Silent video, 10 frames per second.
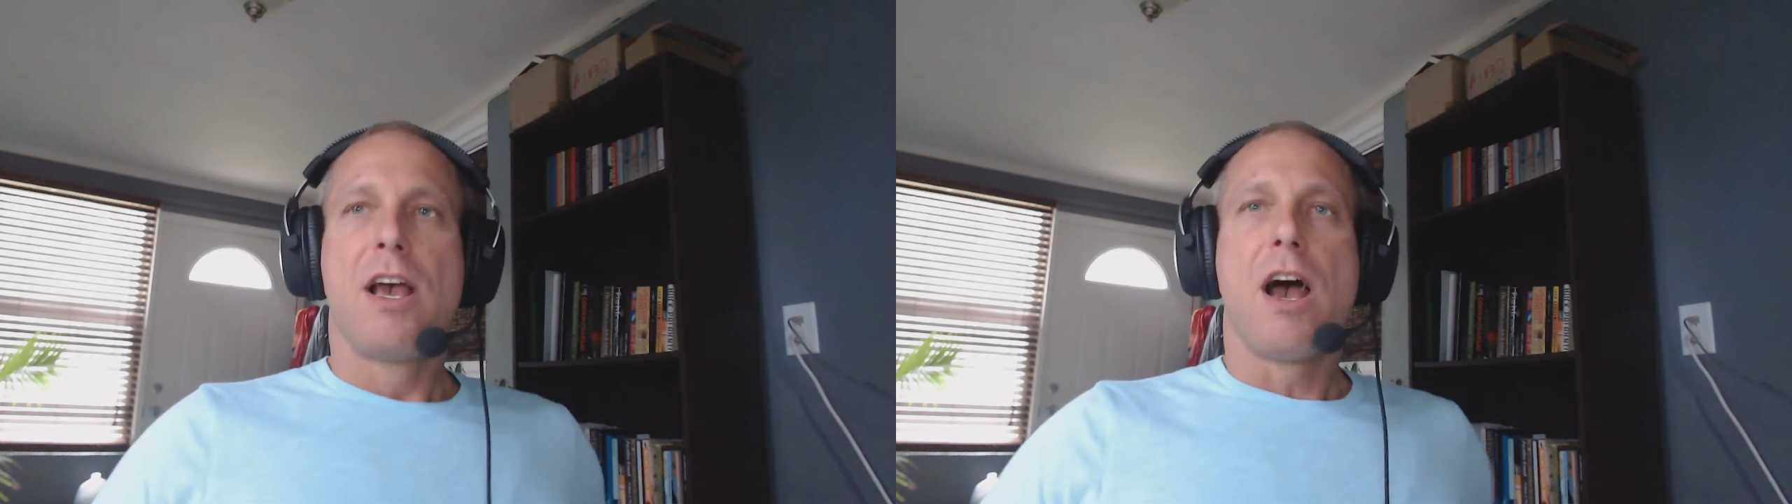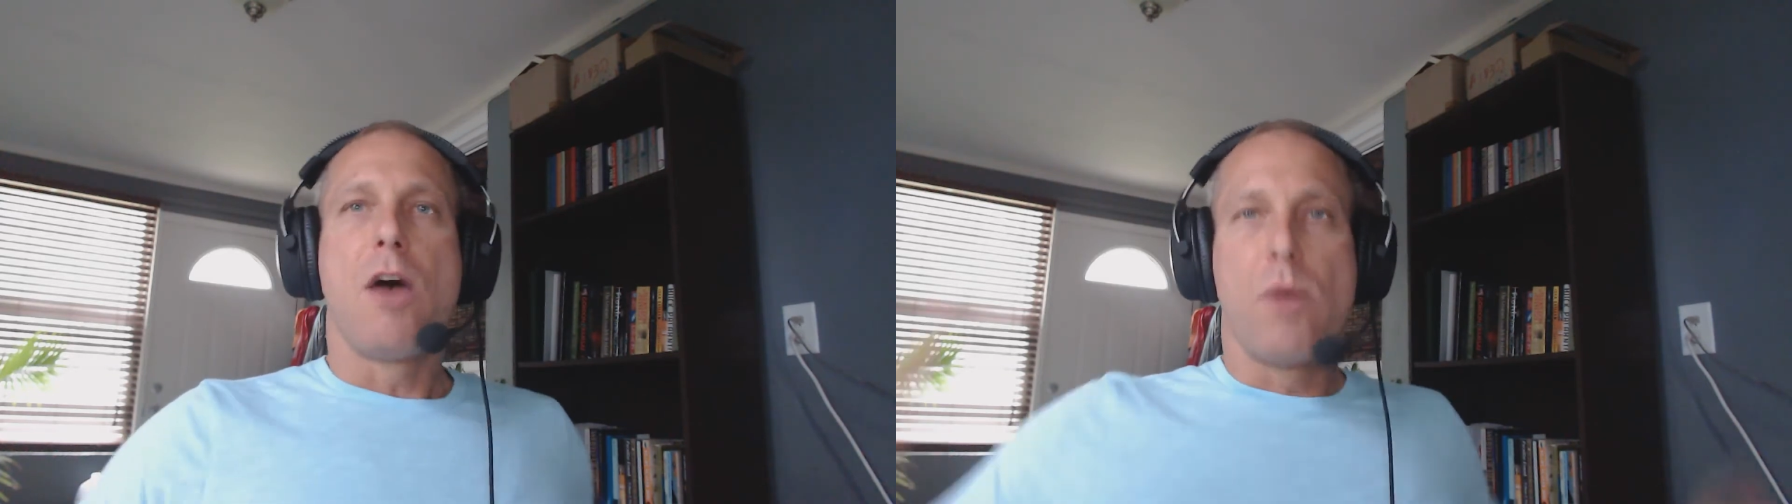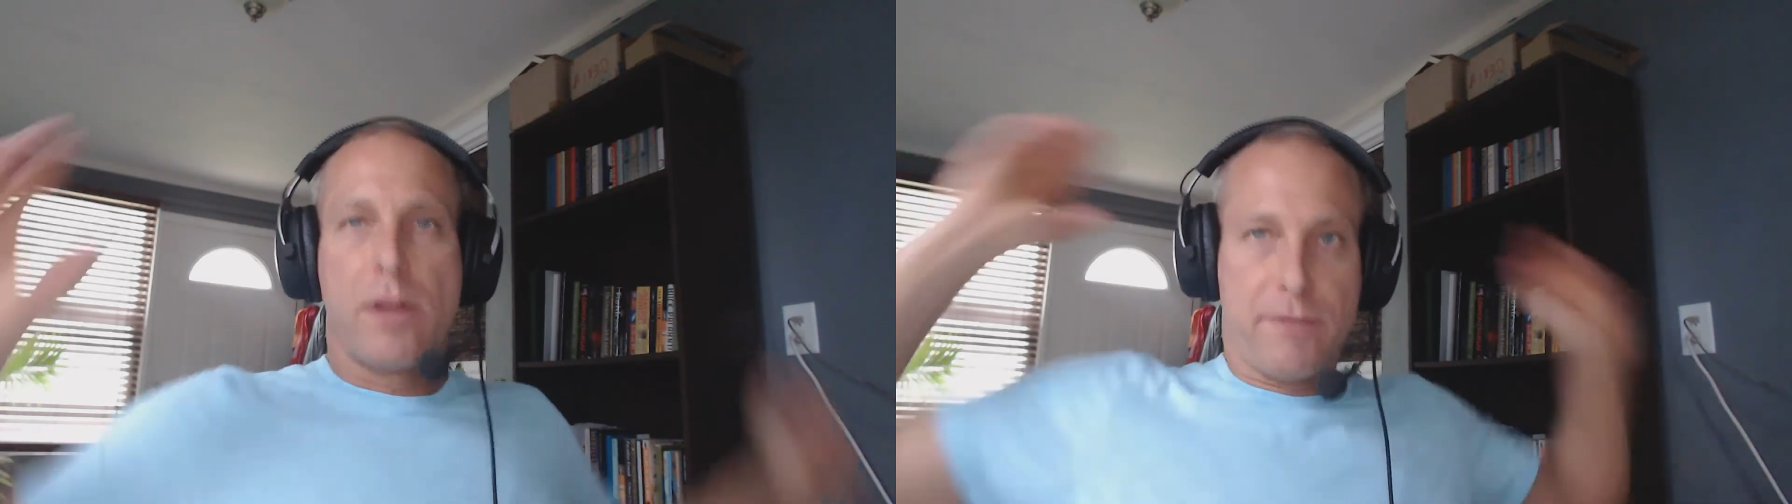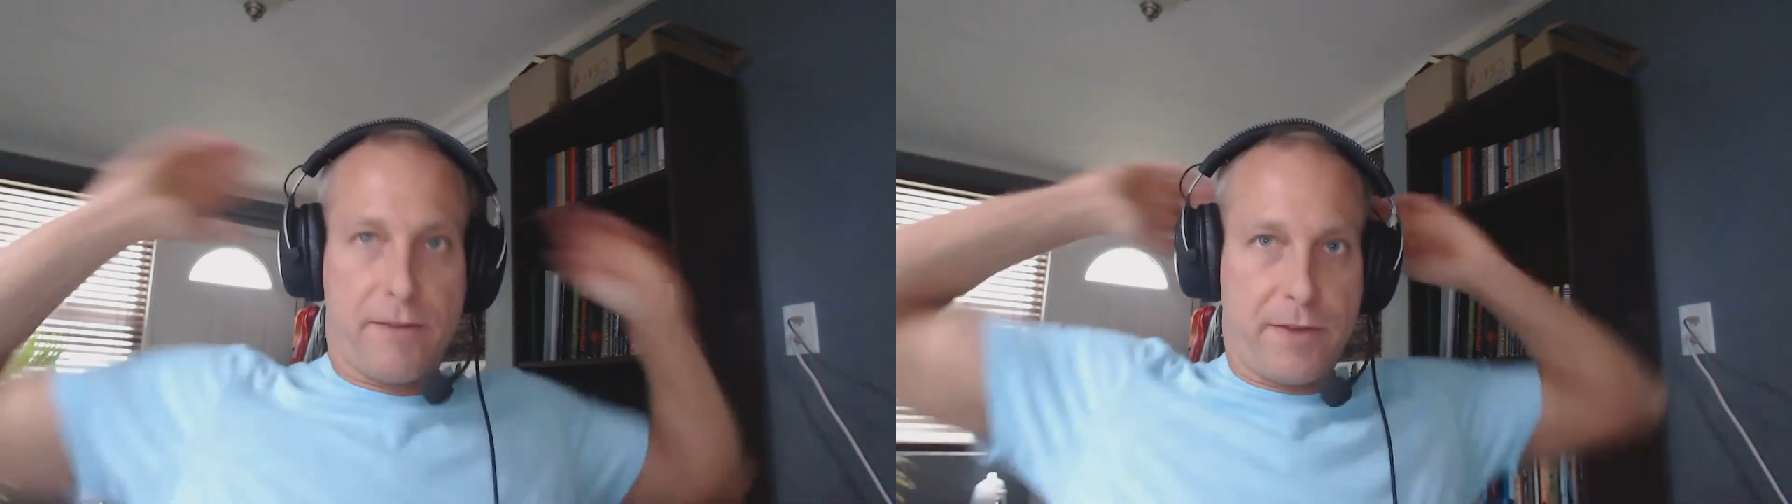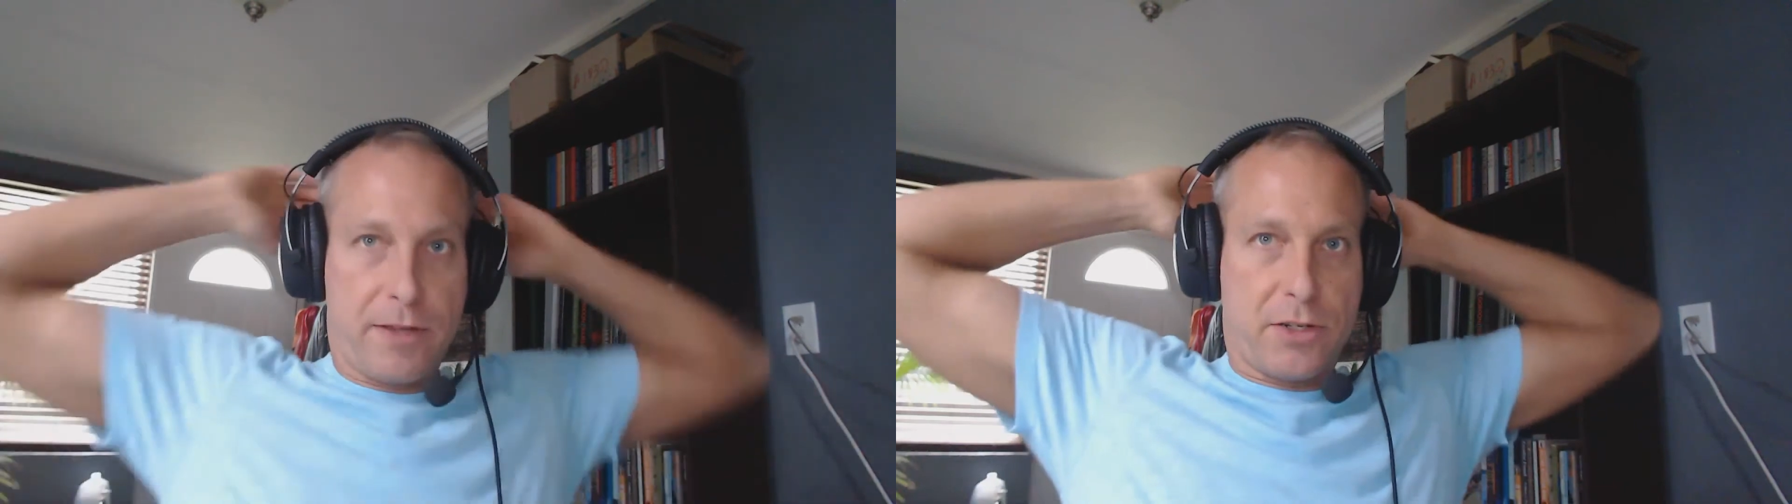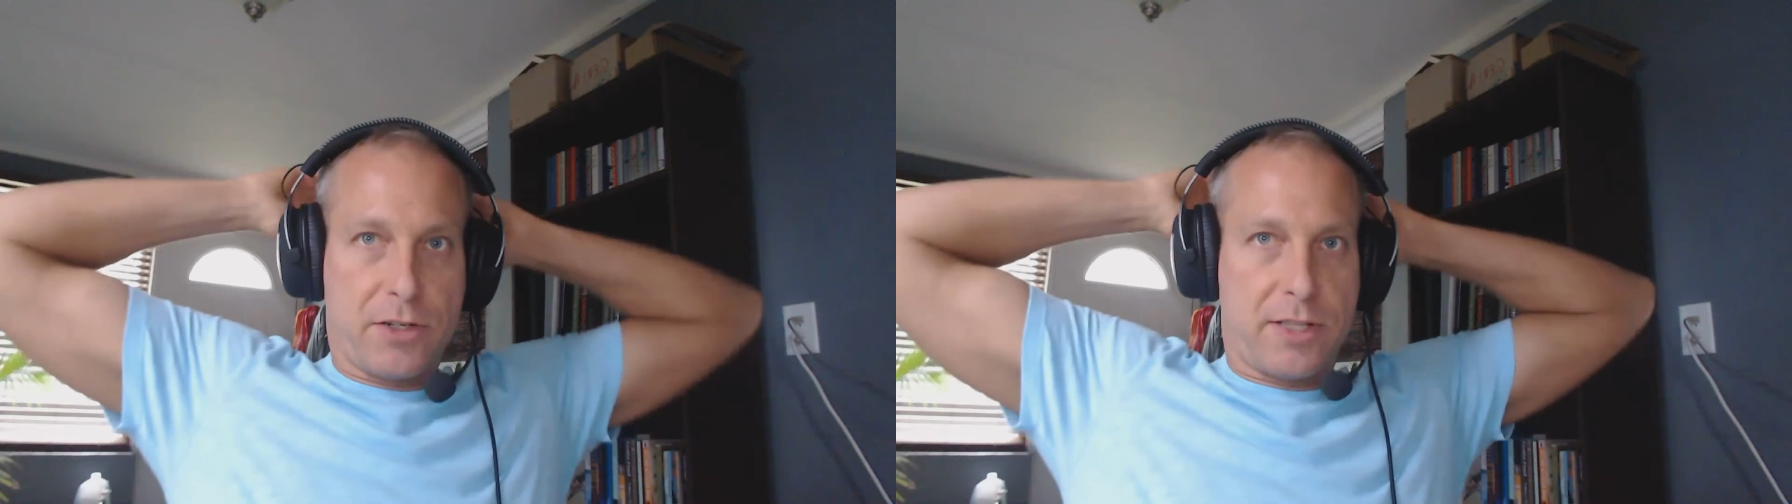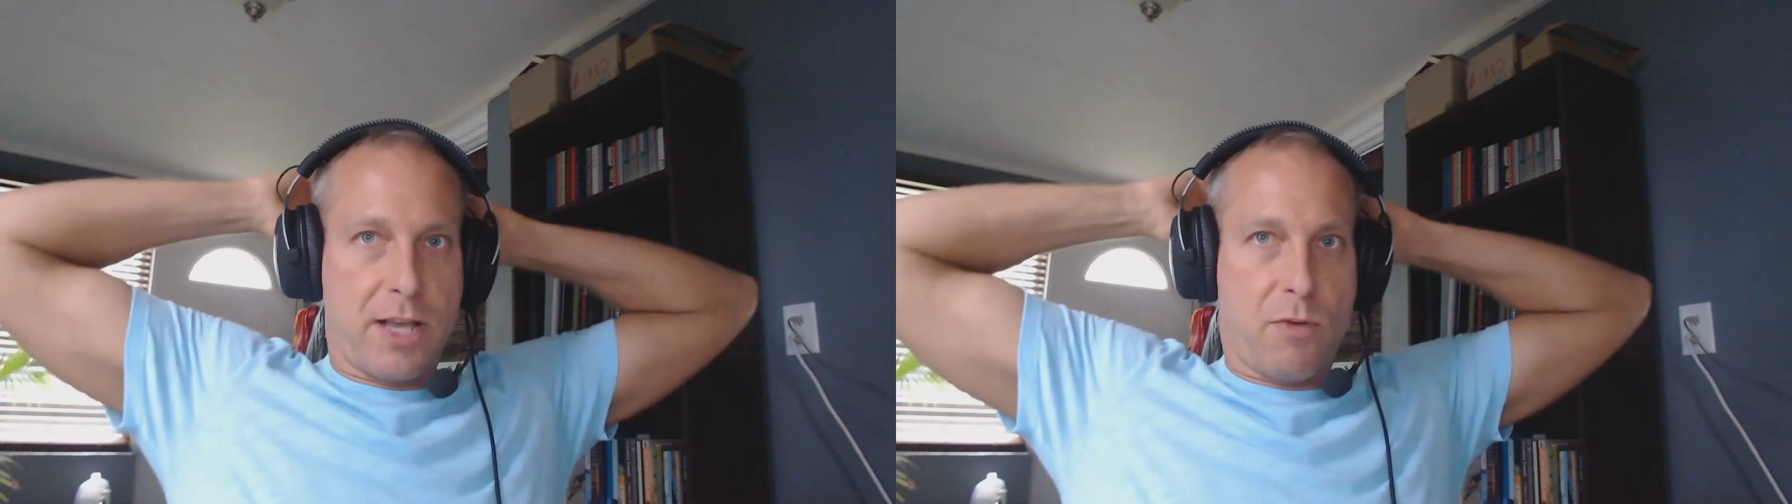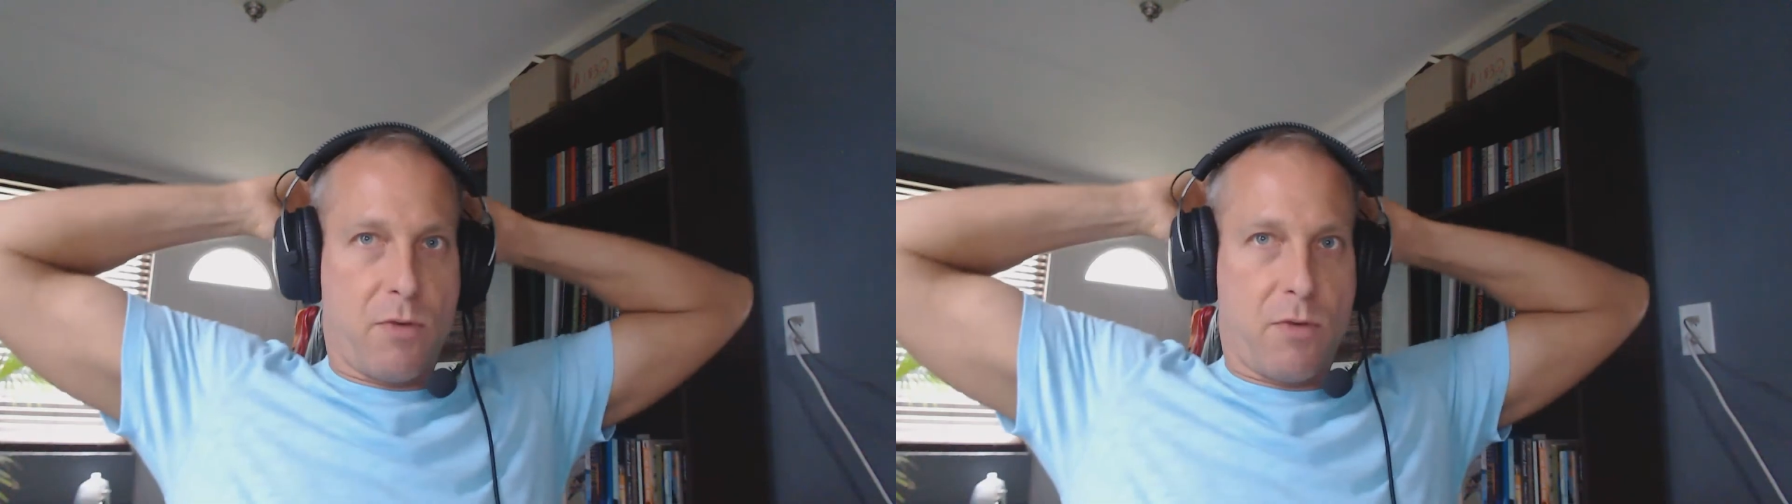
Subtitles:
One of the features that